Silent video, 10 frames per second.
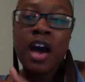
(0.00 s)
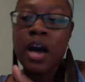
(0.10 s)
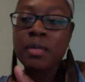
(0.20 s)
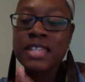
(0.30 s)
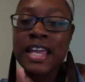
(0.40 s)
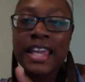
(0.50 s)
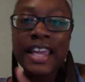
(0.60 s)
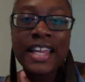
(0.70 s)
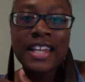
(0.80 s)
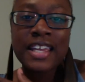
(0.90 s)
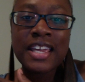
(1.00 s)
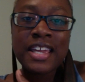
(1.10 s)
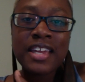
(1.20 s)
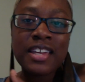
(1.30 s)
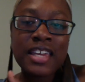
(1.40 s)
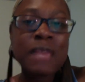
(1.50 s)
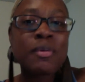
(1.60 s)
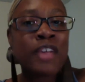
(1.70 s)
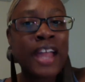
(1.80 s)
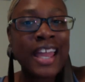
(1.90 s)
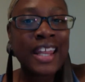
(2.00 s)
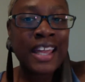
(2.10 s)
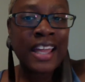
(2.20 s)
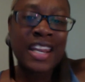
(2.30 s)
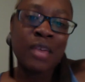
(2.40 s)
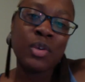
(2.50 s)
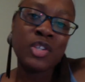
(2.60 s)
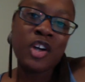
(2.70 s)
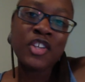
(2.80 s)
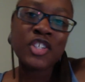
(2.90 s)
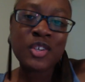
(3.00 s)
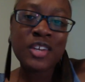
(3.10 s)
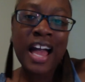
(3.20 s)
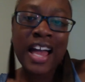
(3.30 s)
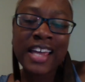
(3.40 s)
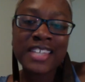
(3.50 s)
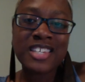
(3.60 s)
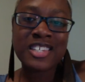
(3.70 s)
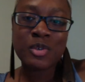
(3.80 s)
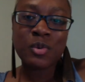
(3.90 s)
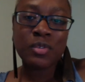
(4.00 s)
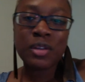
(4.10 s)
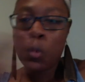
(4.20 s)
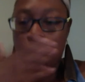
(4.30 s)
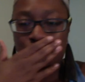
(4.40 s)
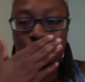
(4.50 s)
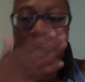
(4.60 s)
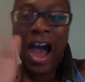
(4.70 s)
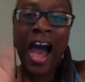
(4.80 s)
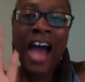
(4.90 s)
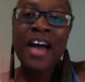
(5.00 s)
stay indie, keep creating, and I will talk to you guys soon. Mwah.